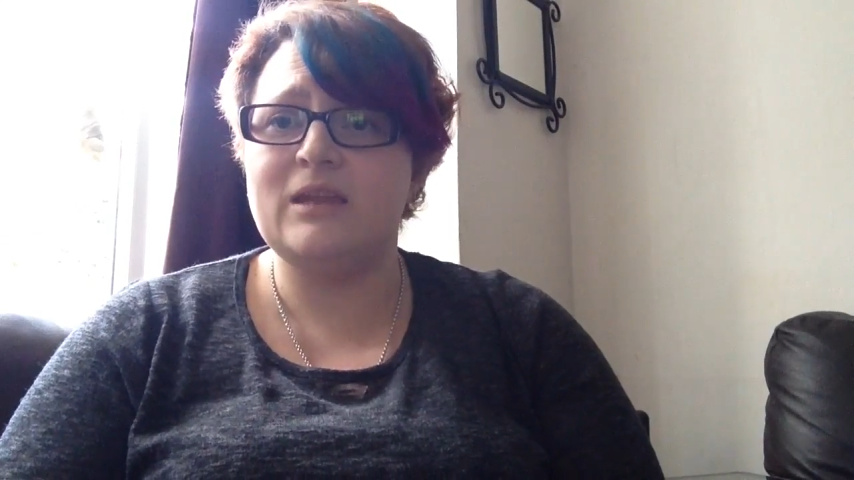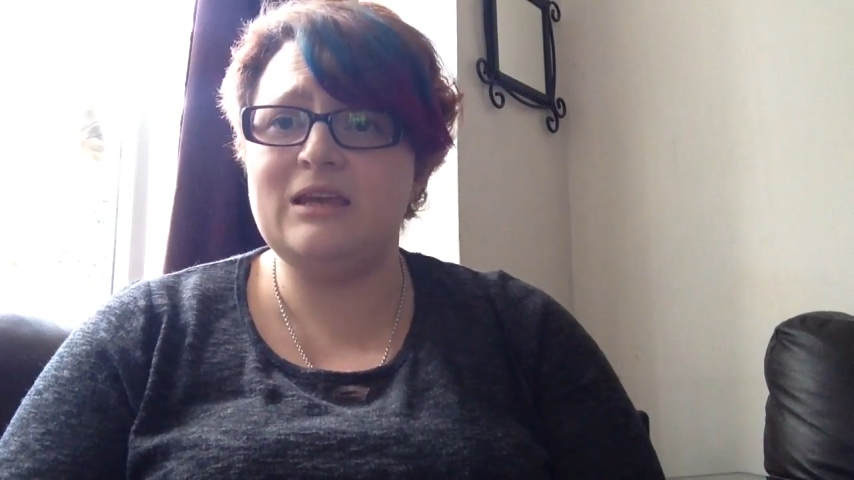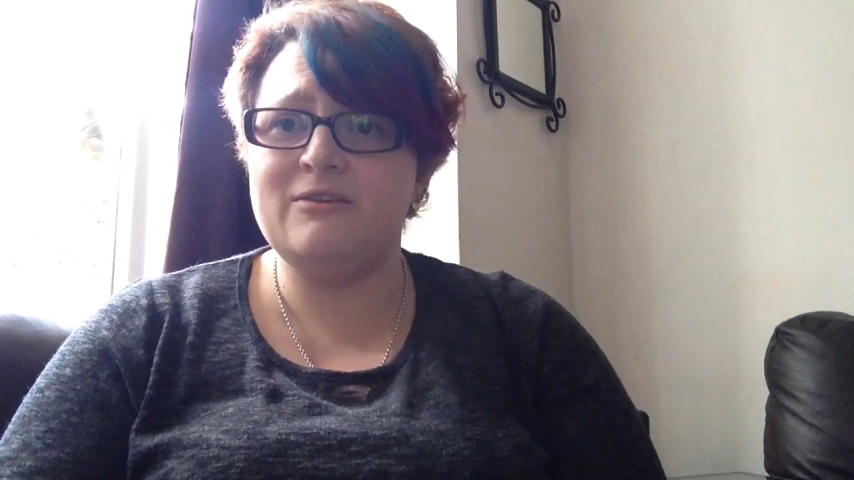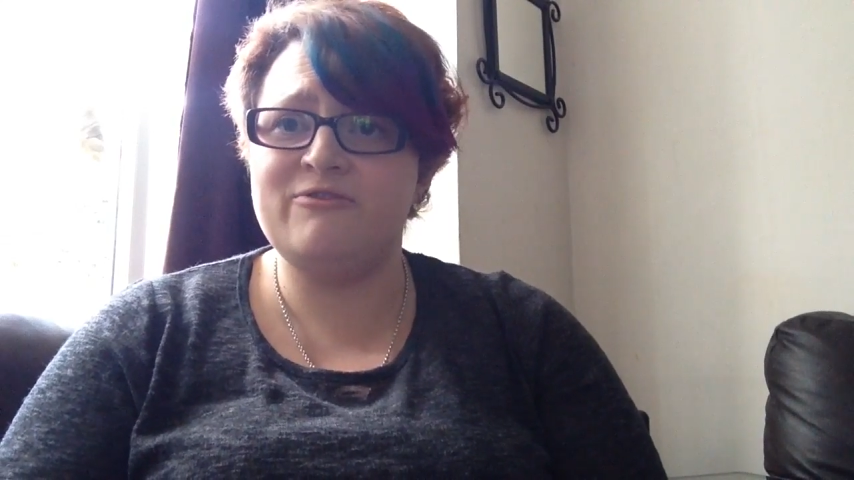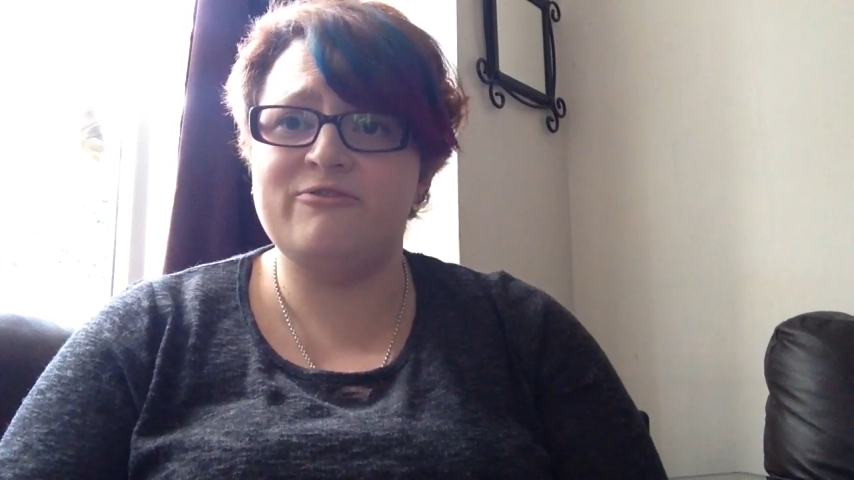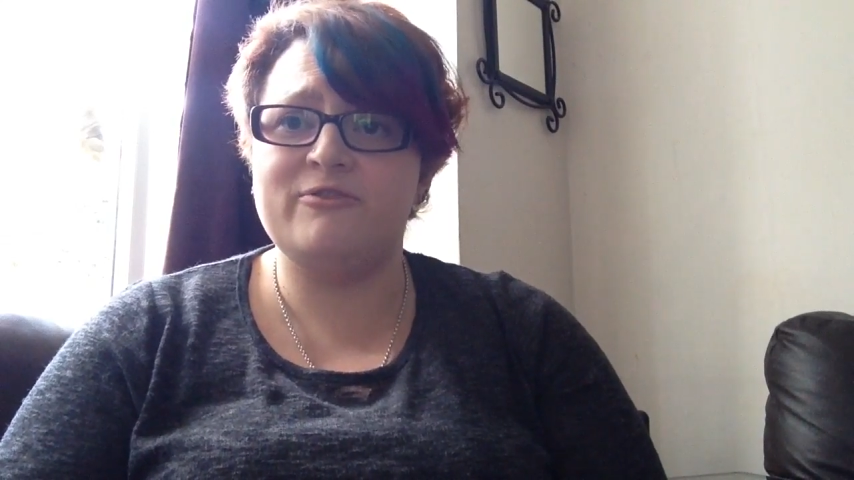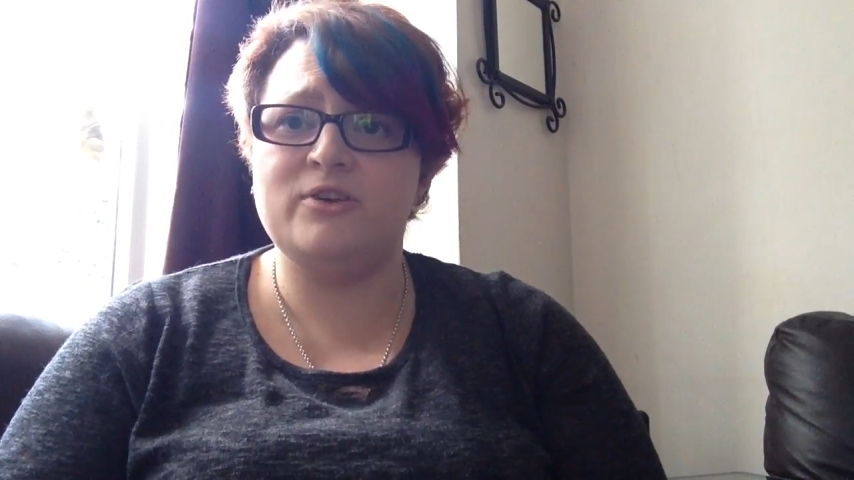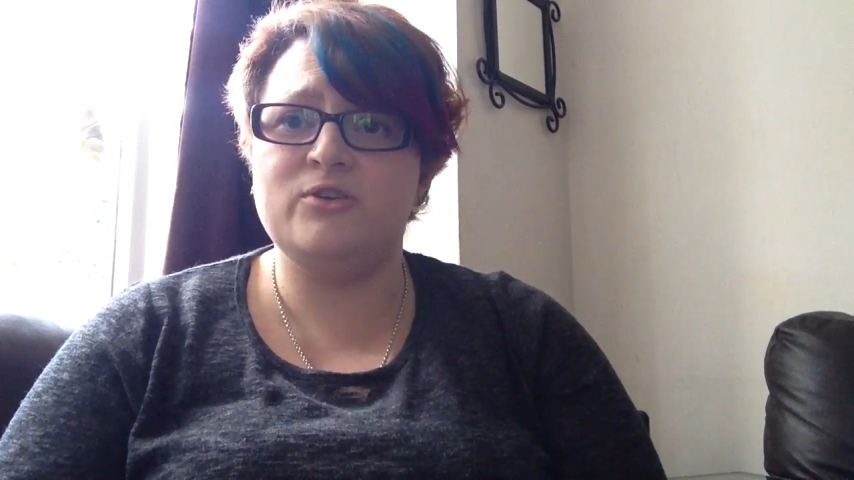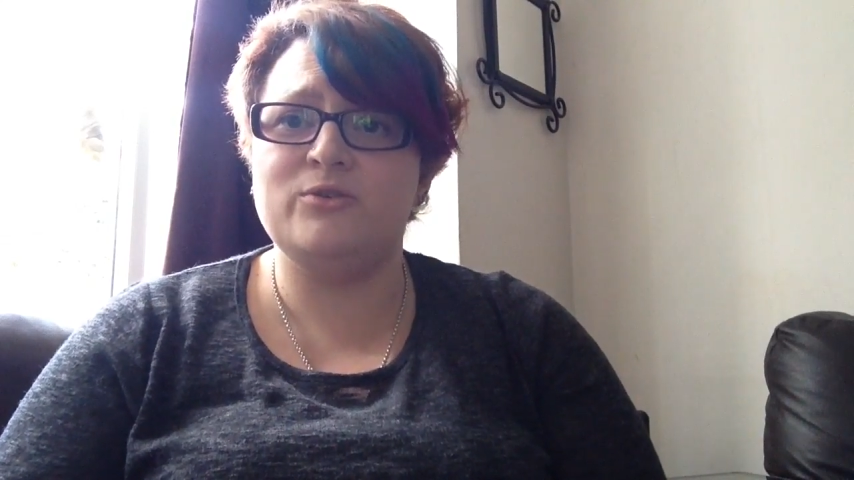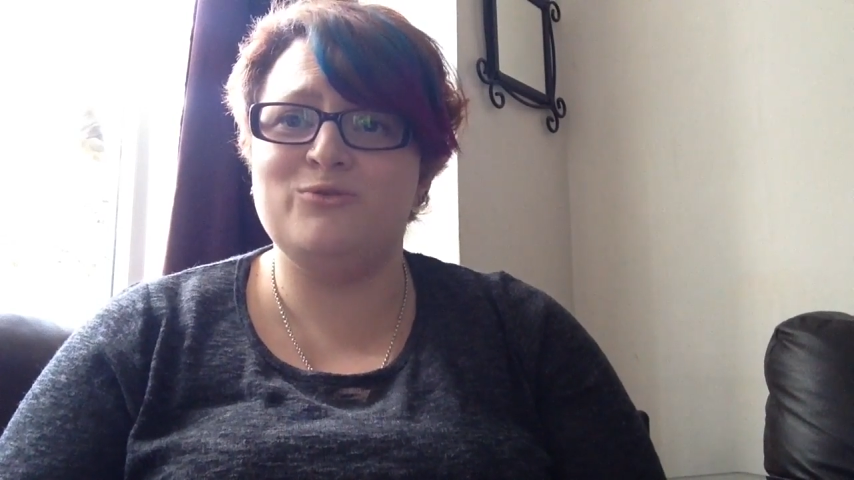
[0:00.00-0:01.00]
If
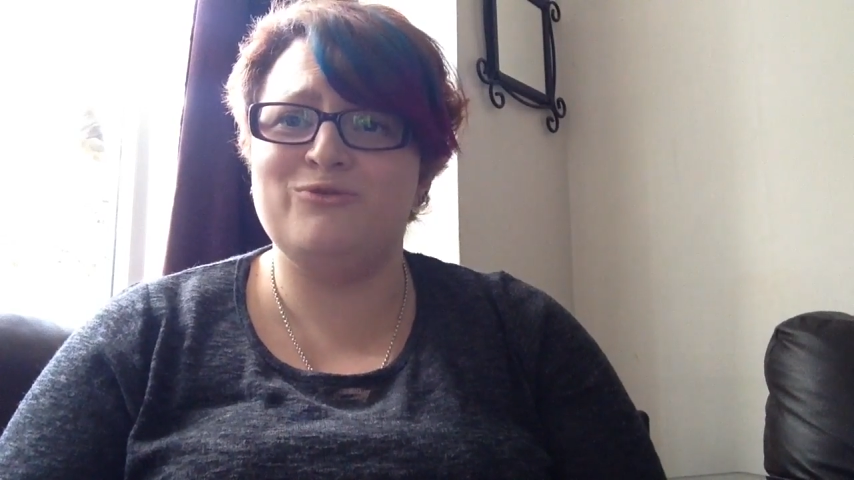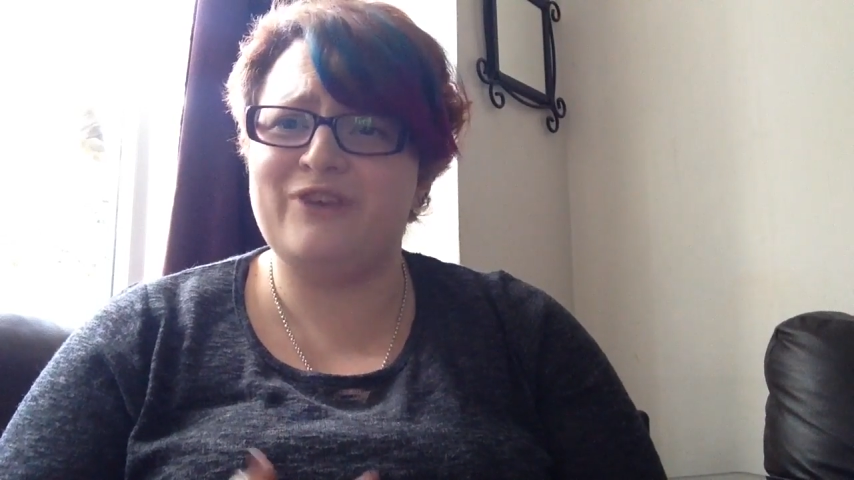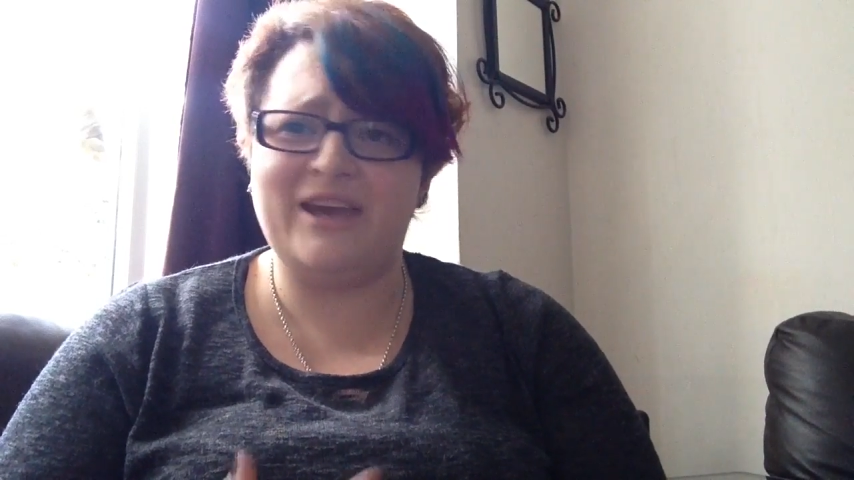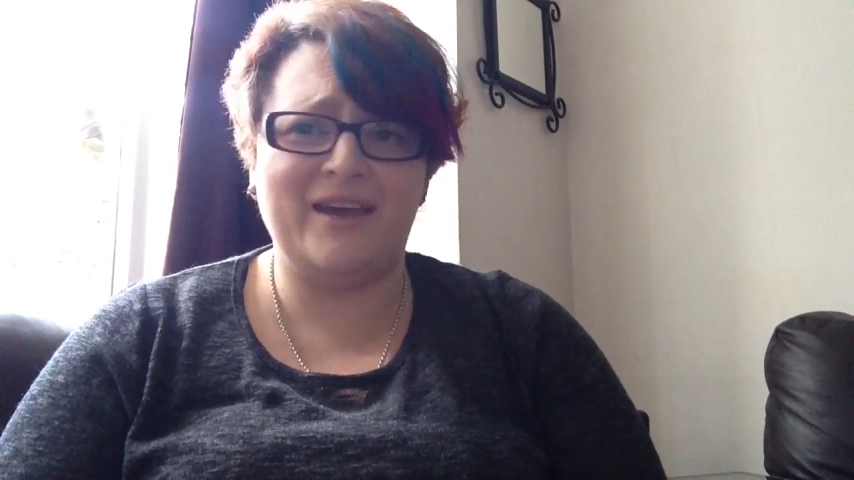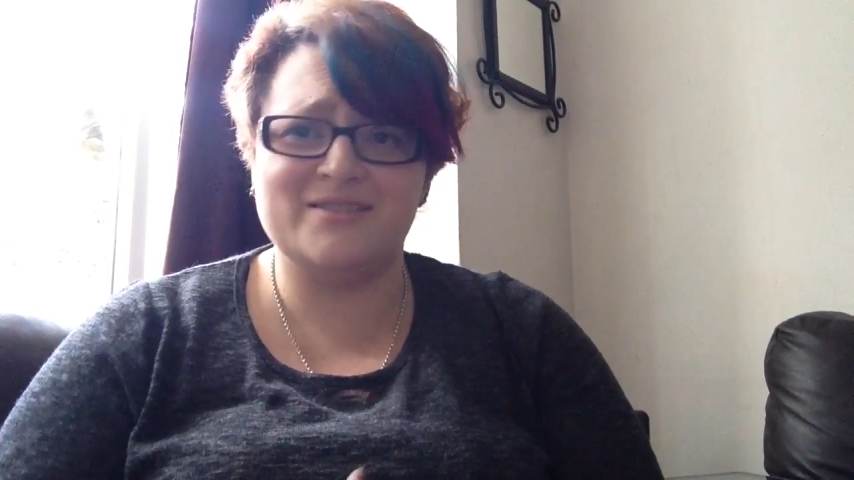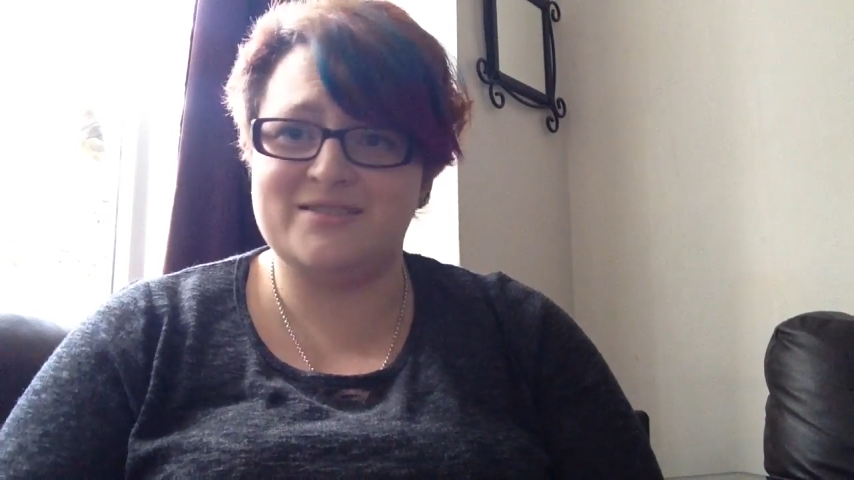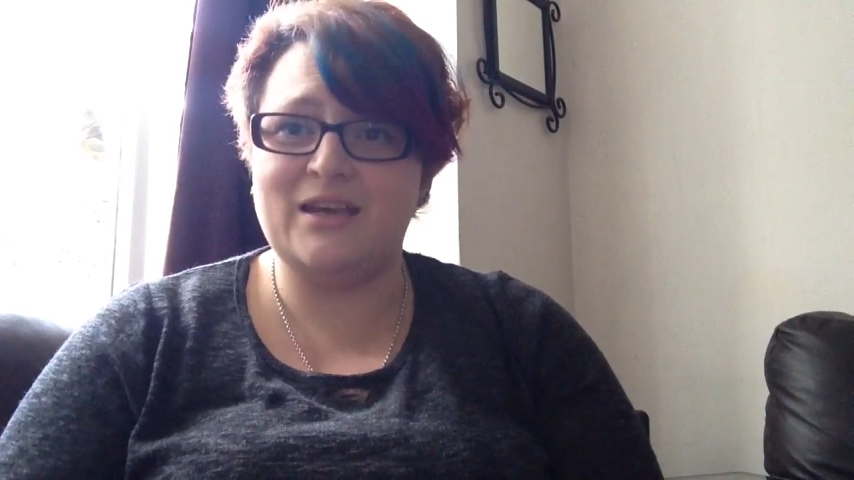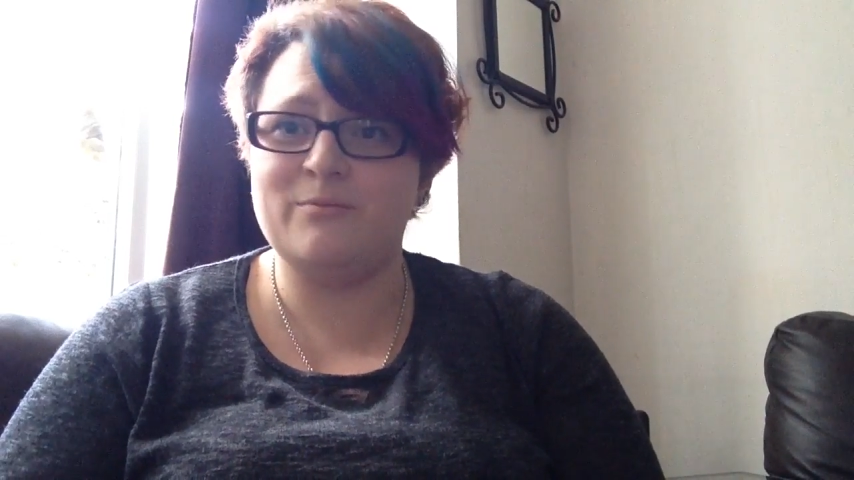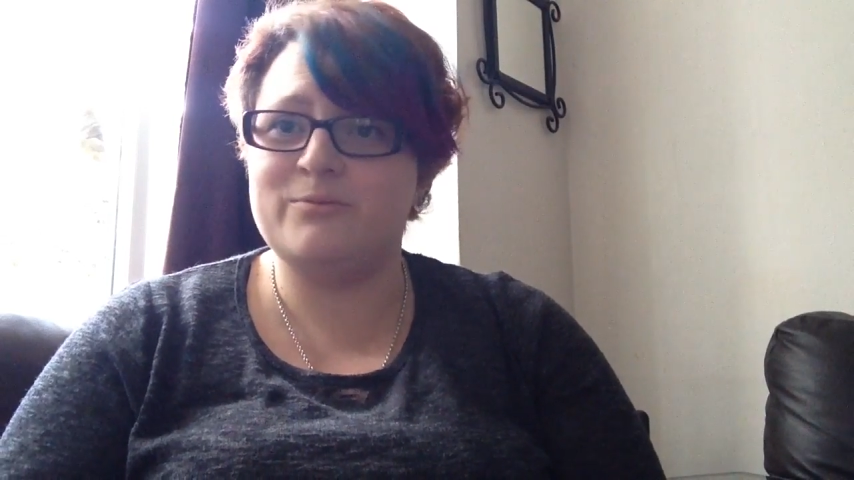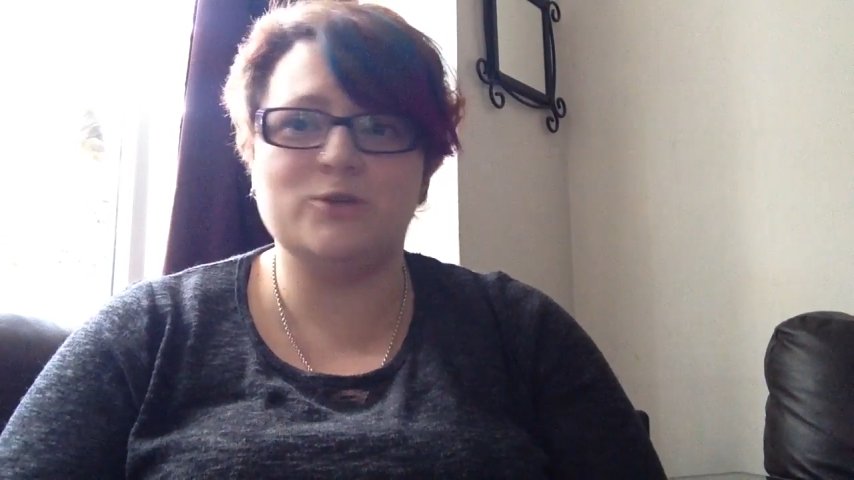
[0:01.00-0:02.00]
you forget a step,